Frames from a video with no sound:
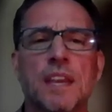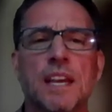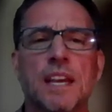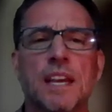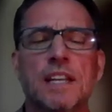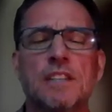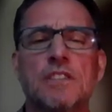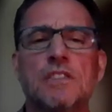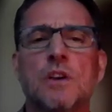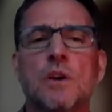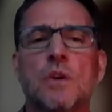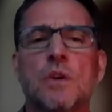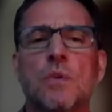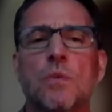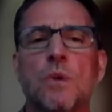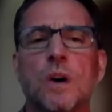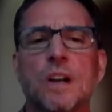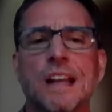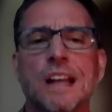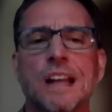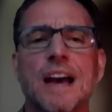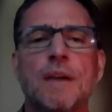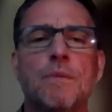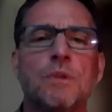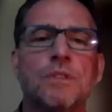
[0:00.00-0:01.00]
And so what
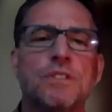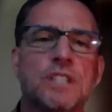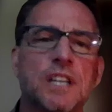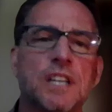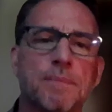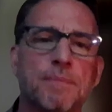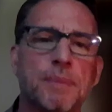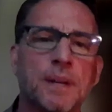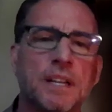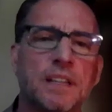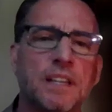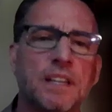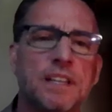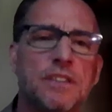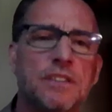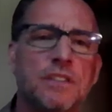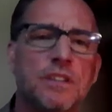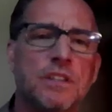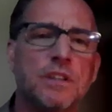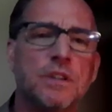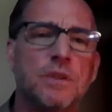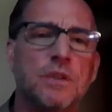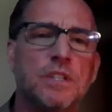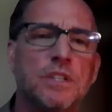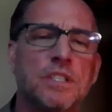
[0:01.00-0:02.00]
I will typically
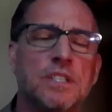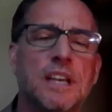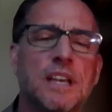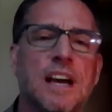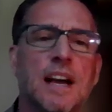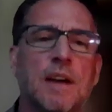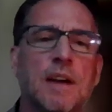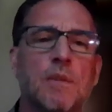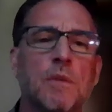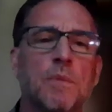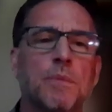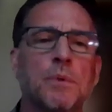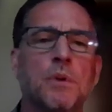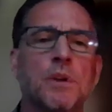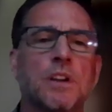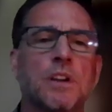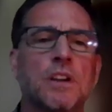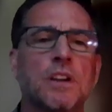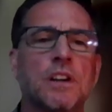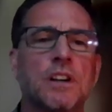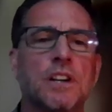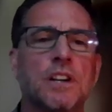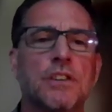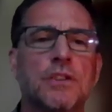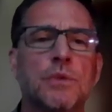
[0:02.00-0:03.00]
do is I will put a
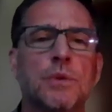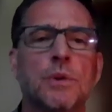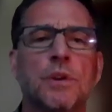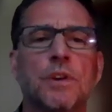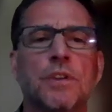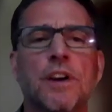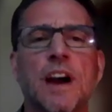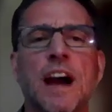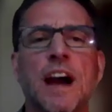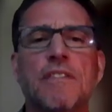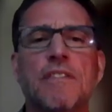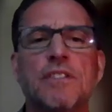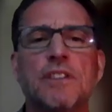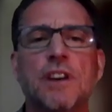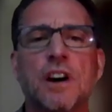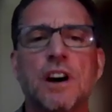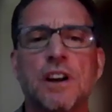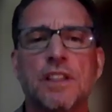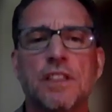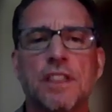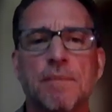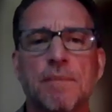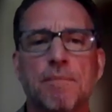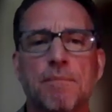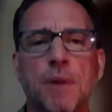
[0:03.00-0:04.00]
contour graft
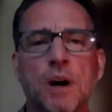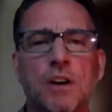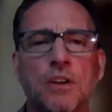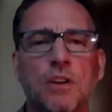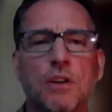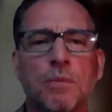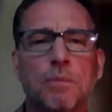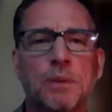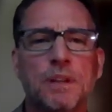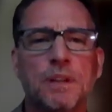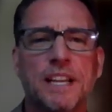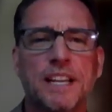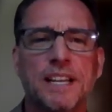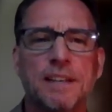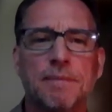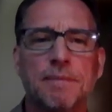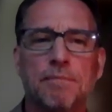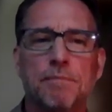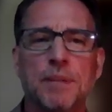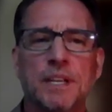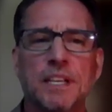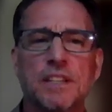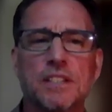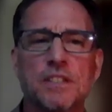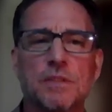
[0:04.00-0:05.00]
on the buccal plate
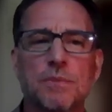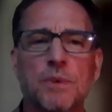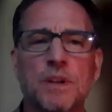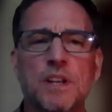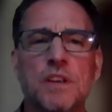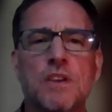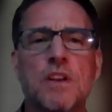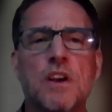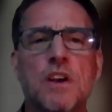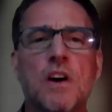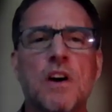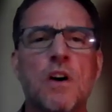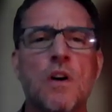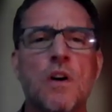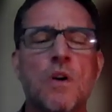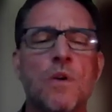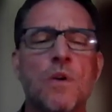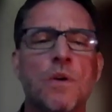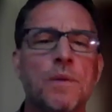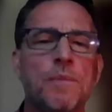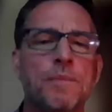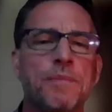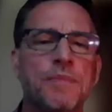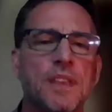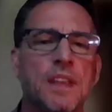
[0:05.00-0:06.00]
because we
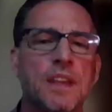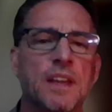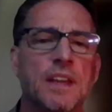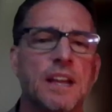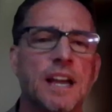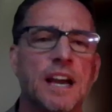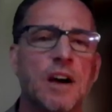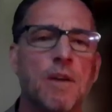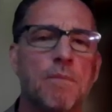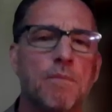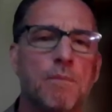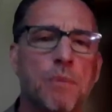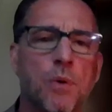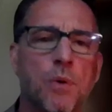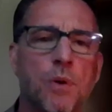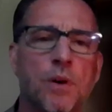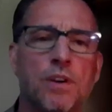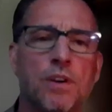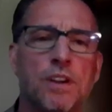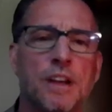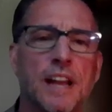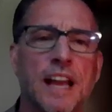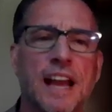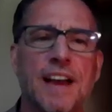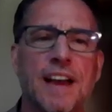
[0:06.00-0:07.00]
know how
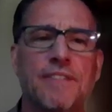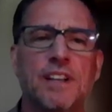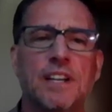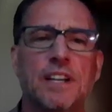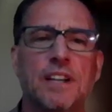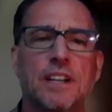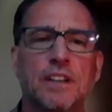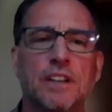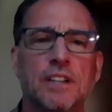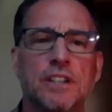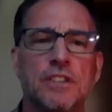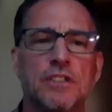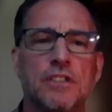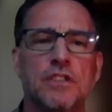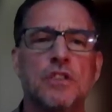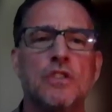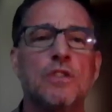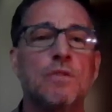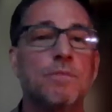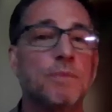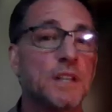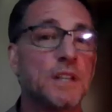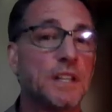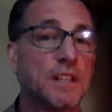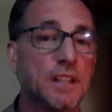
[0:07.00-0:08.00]
important having a good 2
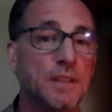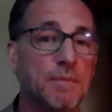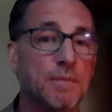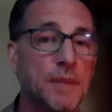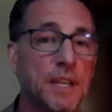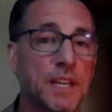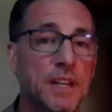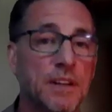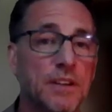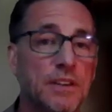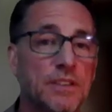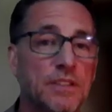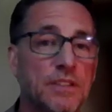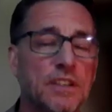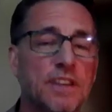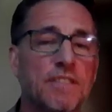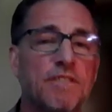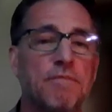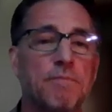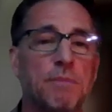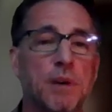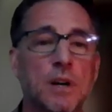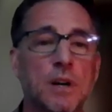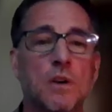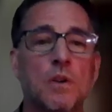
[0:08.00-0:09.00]
millimeters
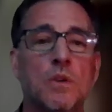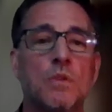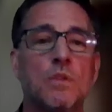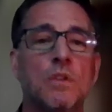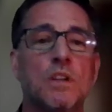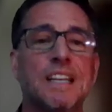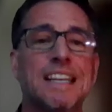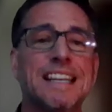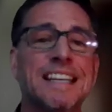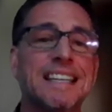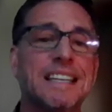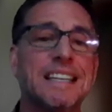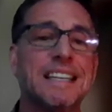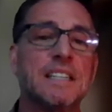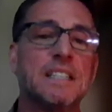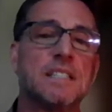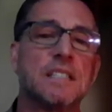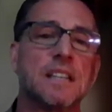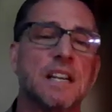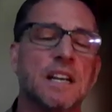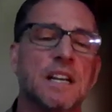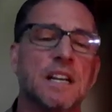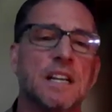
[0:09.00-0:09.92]
of bone is.